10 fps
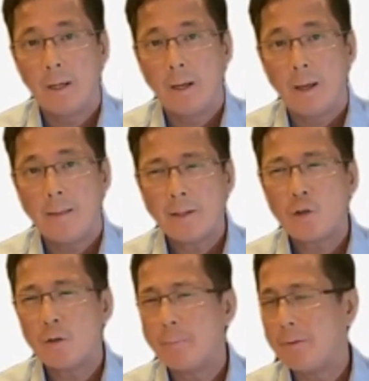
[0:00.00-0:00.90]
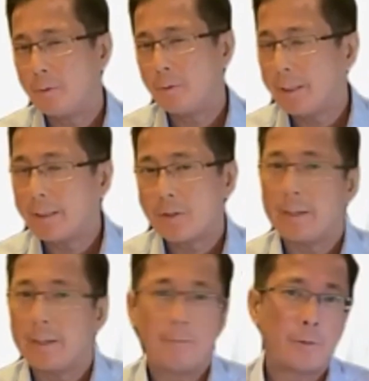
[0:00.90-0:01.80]
And that should be really
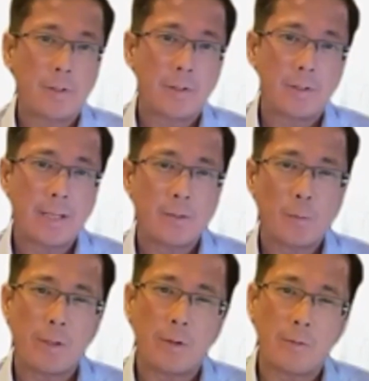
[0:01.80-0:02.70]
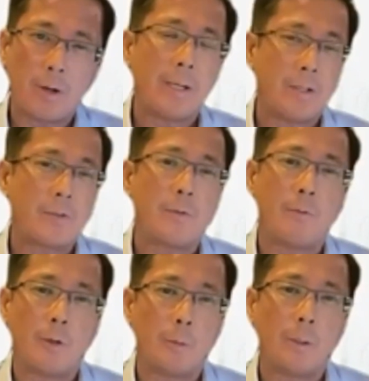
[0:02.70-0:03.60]
exciting for us because that's when the rubber hits the road.